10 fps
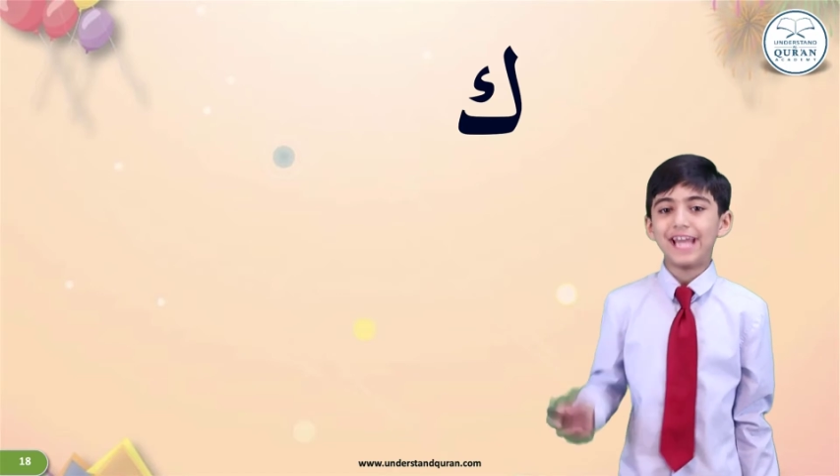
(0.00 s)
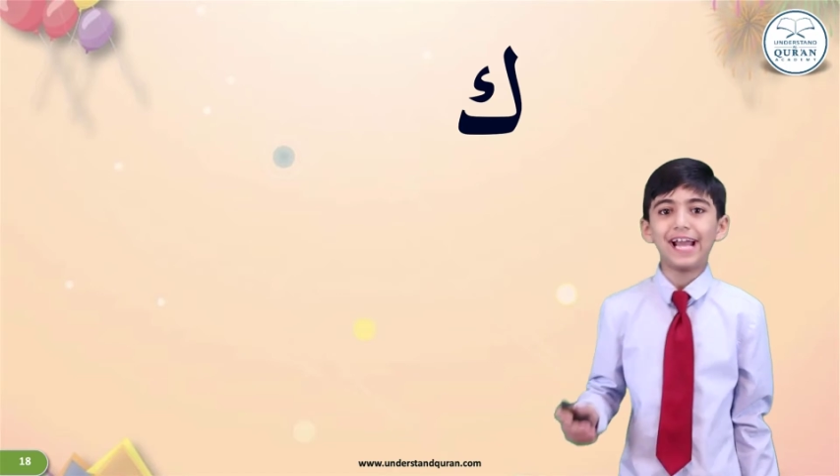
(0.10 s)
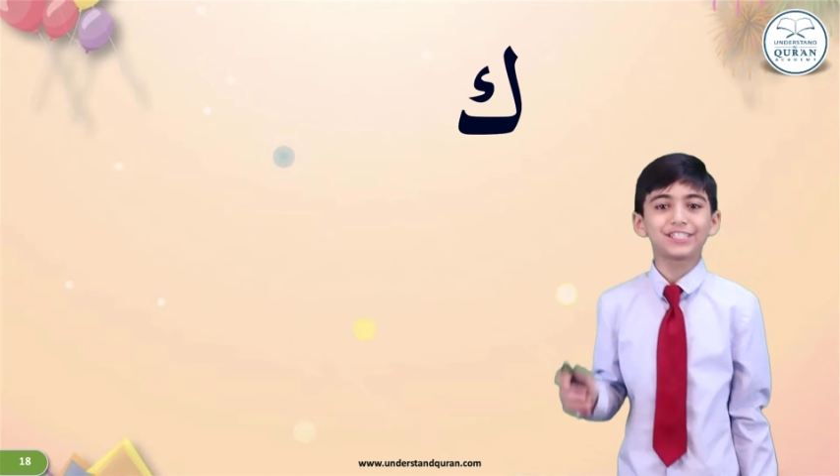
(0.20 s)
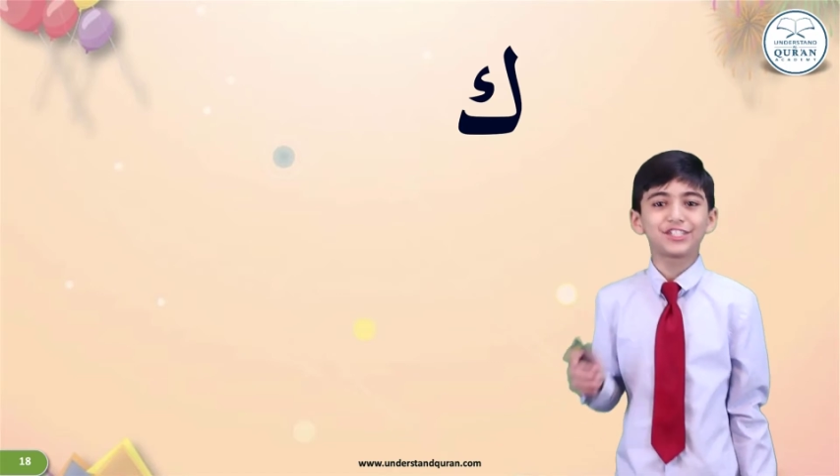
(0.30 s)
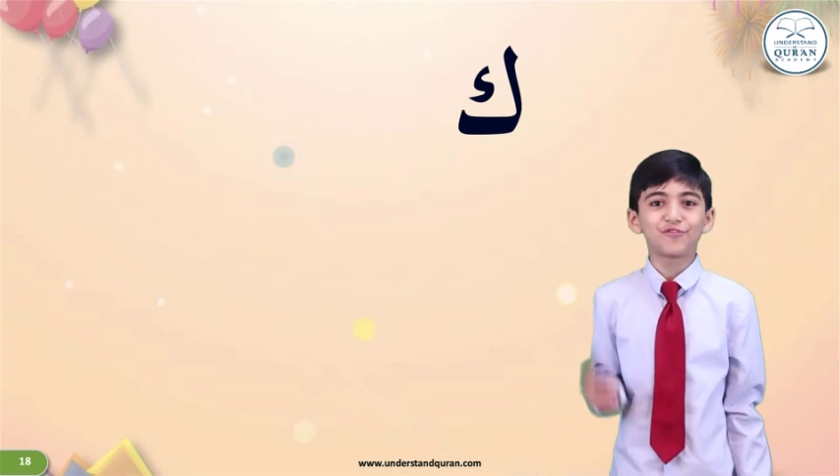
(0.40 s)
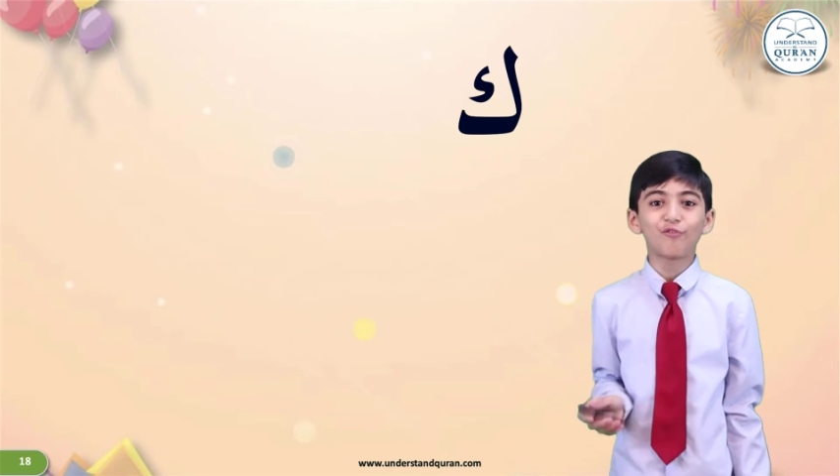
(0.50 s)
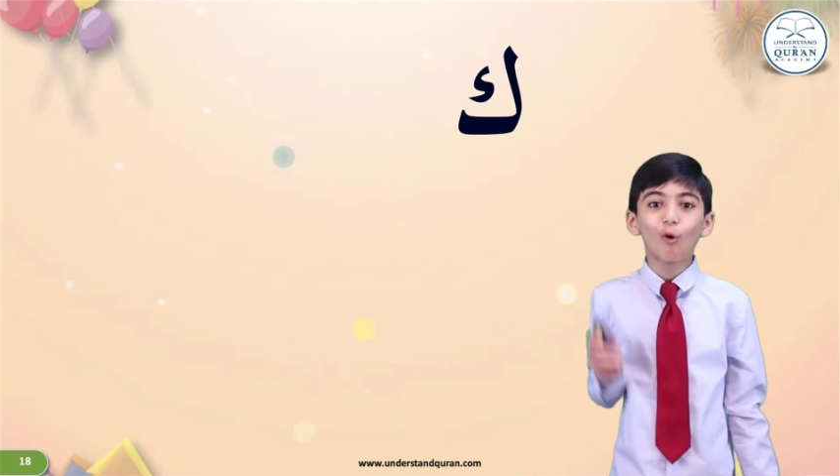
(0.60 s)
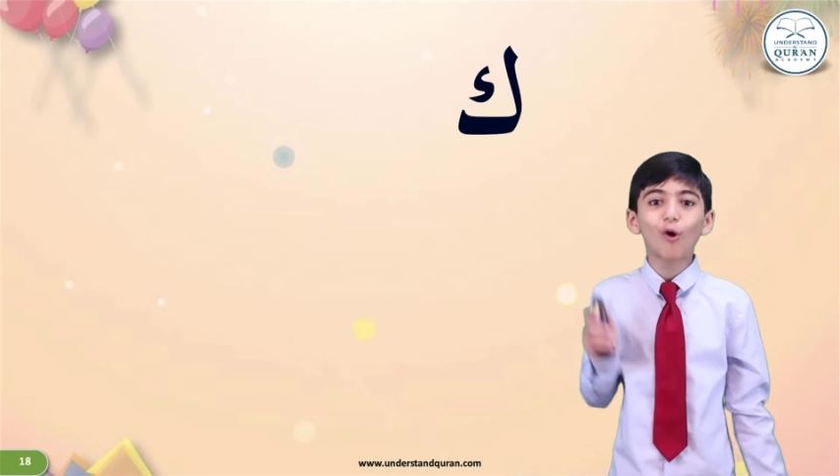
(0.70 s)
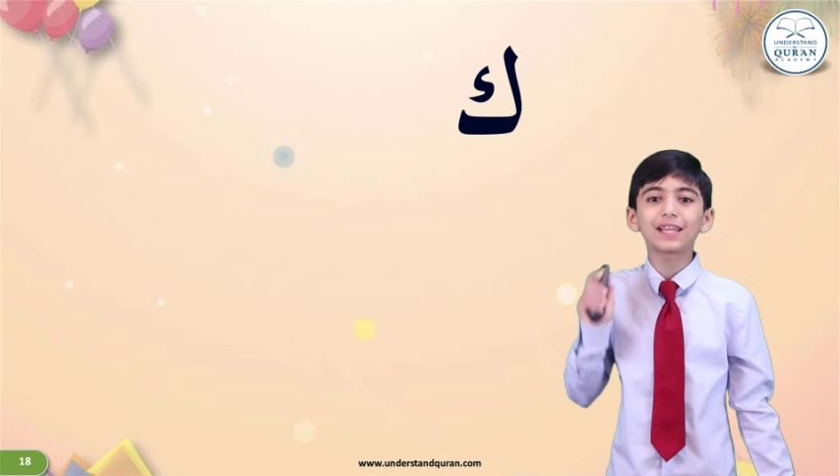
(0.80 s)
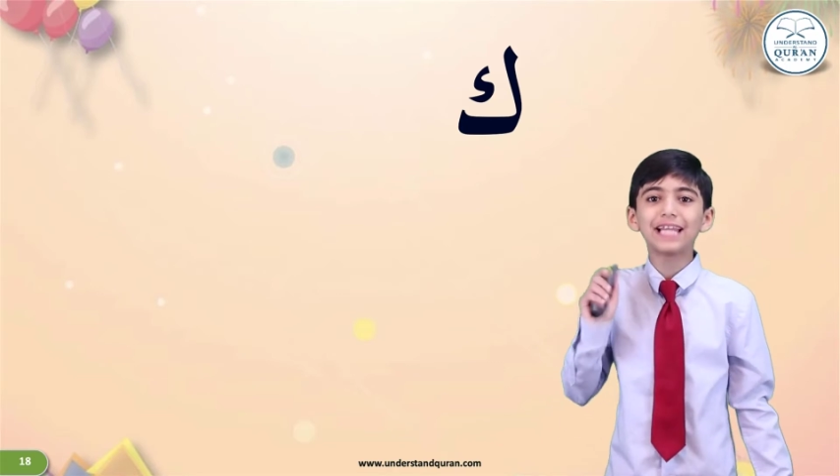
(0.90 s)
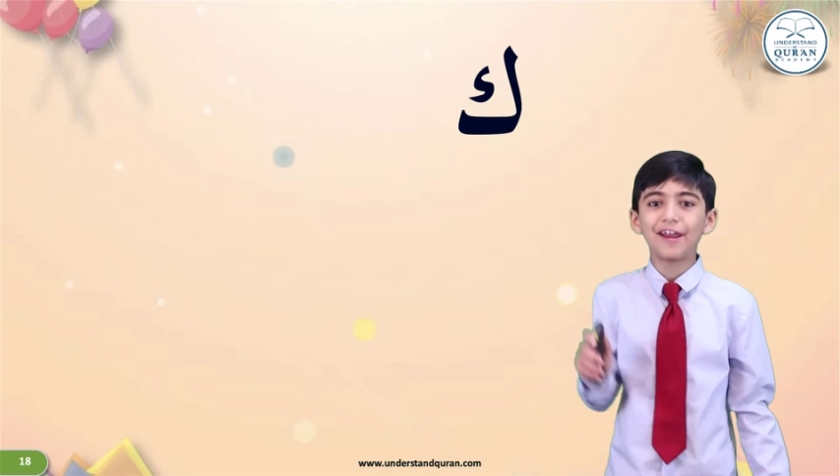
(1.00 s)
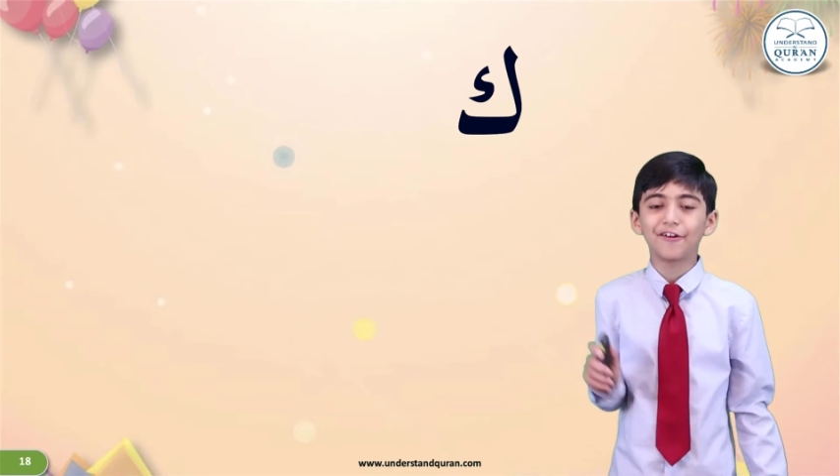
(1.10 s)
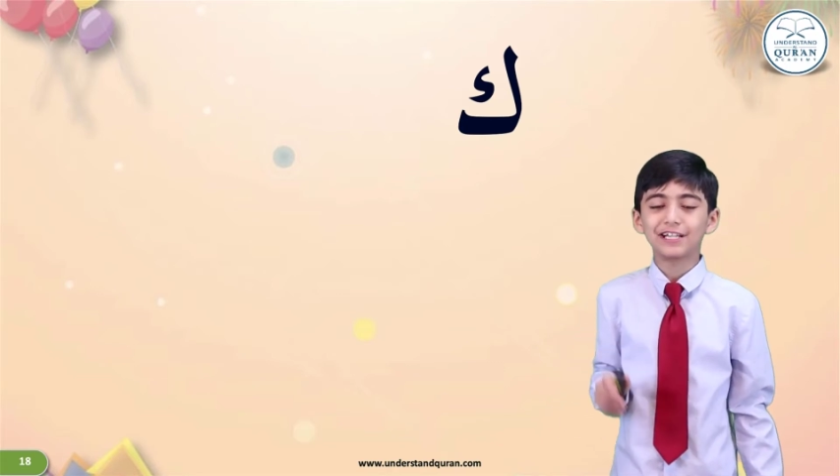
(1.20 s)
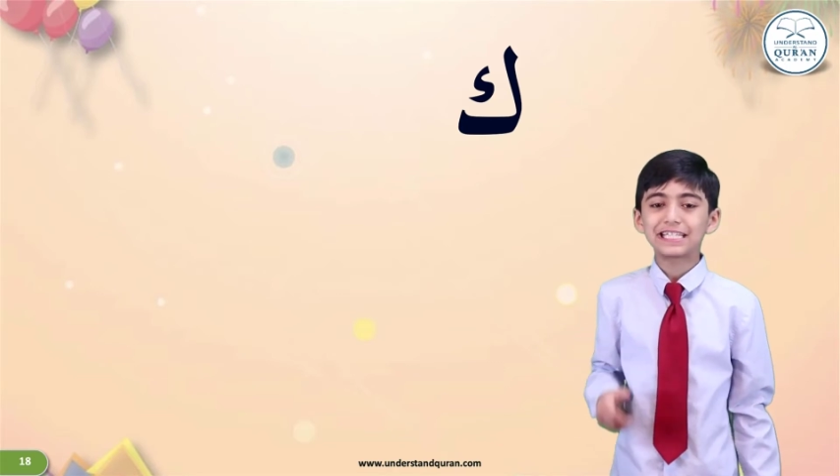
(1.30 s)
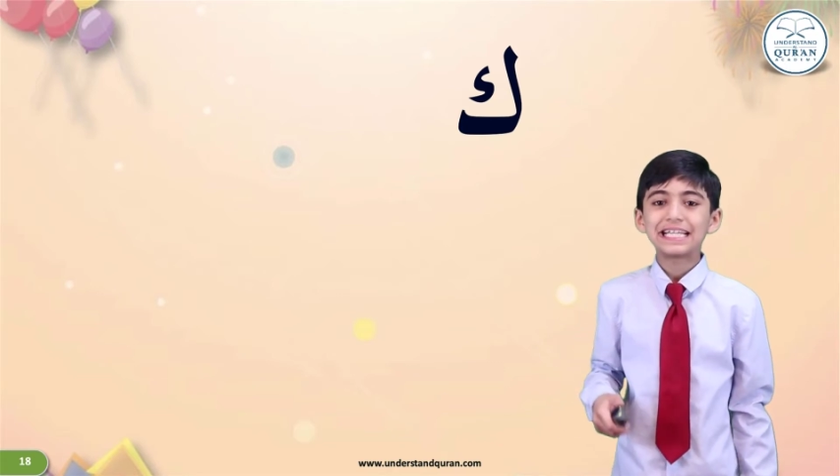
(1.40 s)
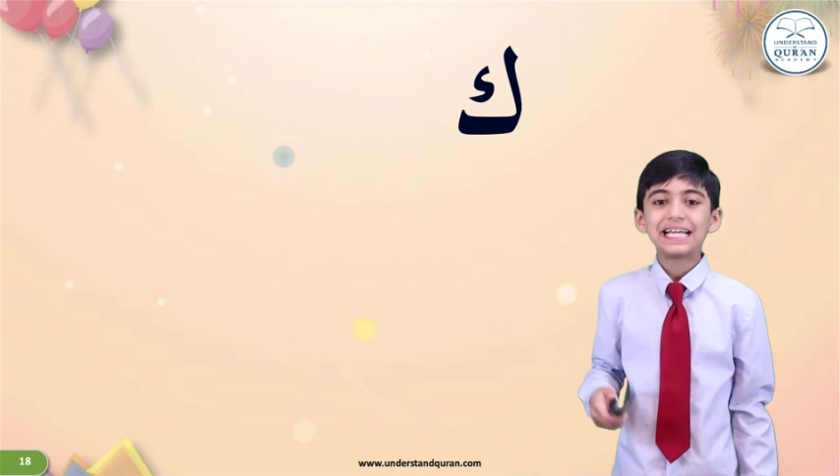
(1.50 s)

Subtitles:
next four letters,